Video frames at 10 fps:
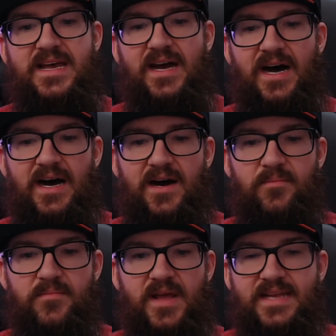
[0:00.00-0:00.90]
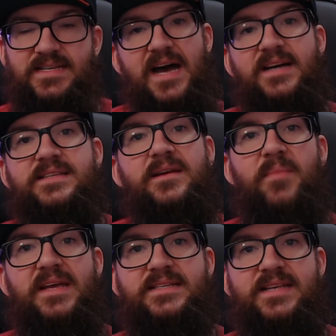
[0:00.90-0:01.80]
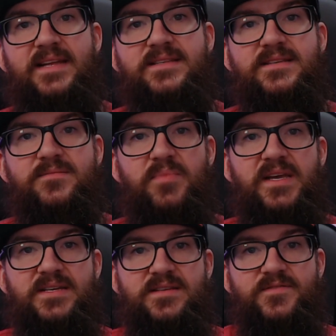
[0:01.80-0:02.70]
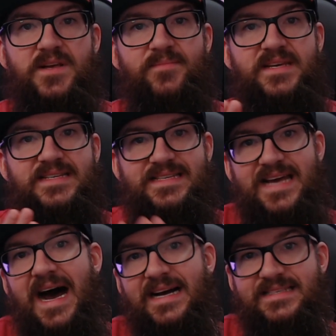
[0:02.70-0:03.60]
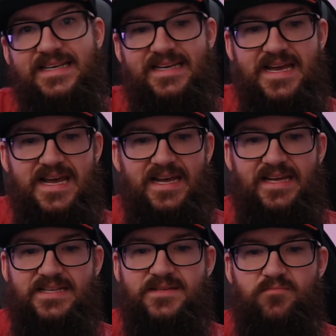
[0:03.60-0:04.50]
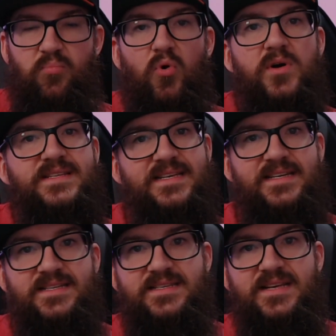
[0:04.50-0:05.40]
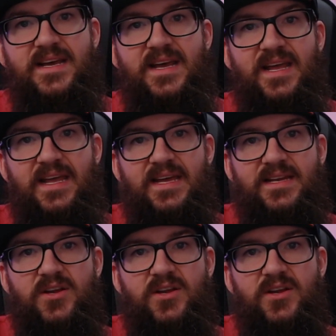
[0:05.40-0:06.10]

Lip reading: And toxic makes sense, because if something's toxic, it's poisonous, it